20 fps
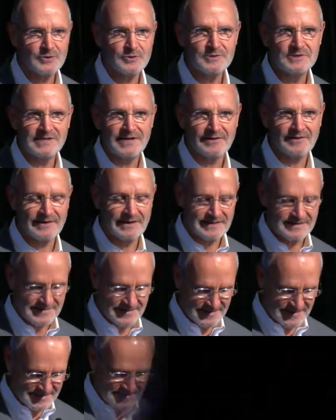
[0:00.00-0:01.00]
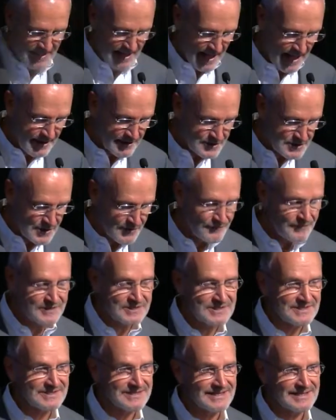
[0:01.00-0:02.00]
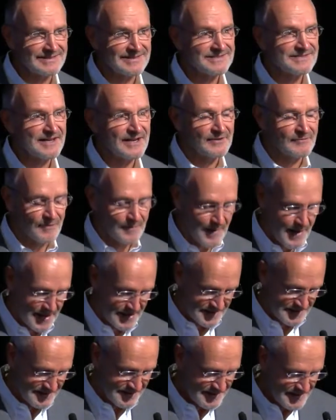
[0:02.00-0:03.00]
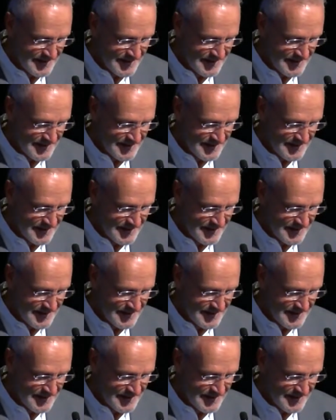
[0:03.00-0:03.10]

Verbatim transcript: utilities in this energy efficiency in the state of Vermont.